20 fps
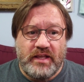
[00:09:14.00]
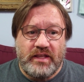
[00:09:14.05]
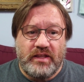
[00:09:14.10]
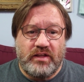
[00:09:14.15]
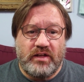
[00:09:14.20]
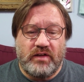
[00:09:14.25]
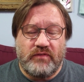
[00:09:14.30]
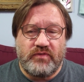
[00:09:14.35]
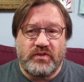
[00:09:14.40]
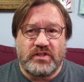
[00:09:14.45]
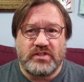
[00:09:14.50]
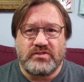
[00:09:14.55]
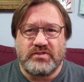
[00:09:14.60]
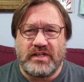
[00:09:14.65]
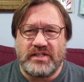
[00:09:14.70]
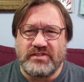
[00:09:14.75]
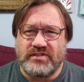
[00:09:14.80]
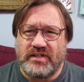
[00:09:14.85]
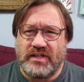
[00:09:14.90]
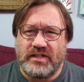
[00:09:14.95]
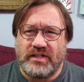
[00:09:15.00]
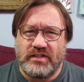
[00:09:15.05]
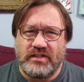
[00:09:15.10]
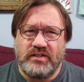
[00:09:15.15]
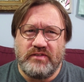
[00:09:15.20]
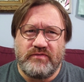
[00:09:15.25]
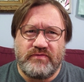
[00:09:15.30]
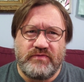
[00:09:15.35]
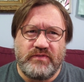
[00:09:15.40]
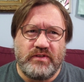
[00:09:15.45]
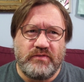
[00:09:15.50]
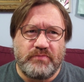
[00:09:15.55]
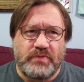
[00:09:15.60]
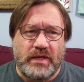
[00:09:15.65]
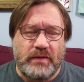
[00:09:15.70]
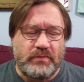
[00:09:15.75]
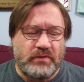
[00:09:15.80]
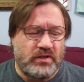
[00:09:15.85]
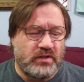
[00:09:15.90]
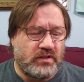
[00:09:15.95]
if you're a treasure hunter, you've
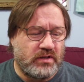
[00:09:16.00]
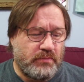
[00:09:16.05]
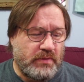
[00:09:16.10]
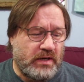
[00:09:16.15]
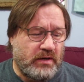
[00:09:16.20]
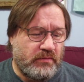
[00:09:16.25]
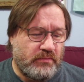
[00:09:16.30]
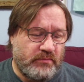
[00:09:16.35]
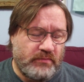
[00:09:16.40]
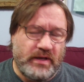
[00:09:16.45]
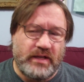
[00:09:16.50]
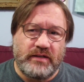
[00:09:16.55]
probably heard about